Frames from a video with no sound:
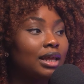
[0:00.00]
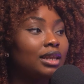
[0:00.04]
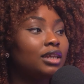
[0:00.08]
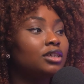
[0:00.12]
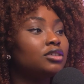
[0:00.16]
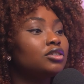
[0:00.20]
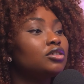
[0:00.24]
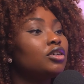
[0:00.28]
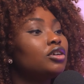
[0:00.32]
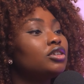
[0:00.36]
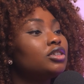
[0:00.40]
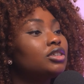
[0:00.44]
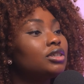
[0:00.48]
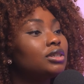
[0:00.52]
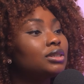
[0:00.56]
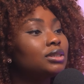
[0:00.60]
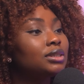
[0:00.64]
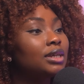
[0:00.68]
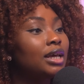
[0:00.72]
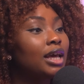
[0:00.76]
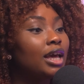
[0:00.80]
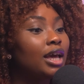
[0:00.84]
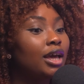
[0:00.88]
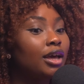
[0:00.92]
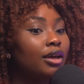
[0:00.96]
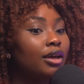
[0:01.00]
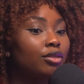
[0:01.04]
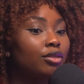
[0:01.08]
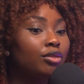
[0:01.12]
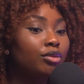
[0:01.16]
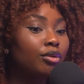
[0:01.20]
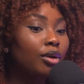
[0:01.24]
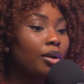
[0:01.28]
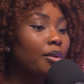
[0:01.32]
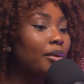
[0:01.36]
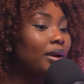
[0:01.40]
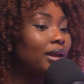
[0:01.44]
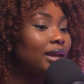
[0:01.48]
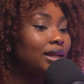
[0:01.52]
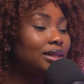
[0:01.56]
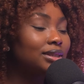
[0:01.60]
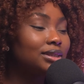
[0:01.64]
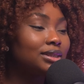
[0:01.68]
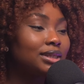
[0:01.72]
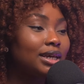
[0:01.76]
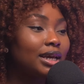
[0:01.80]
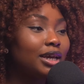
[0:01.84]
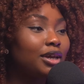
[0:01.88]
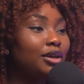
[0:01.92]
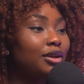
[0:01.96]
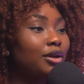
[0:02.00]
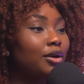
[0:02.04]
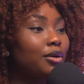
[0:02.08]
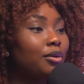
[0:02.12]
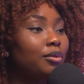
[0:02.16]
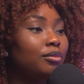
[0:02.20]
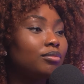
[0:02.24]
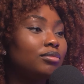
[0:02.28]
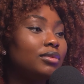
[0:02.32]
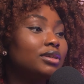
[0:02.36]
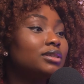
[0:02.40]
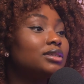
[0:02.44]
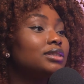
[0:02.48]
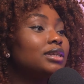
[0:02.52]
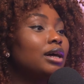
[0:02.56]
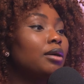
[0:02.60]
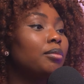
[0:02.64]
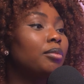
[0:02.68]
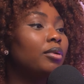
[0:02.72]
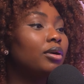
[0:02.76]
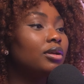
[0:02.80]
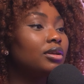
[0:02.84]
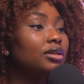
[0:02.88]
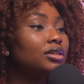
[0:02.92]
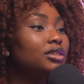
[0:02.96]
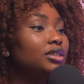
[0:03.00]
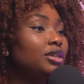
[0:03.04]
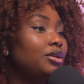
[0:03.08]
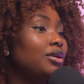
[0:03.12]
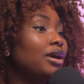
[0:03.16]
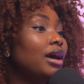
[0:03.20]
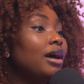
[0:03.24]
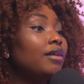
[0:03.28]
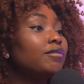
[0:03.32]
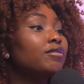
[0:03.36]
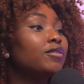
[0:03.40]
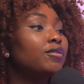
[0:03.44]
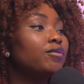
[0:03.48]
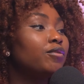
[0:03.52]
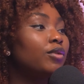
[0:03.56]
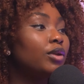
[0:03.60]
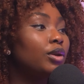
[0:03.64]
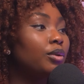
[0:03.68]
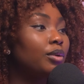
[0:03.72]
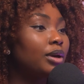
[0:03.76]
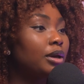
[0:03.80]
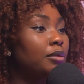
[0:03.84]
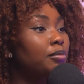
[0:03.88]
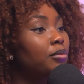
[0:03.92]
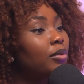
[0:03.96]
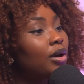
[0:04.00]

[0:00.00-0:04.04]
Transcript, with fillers: And it's not just throwing and saying, you know, this is our policy, you have to follow it.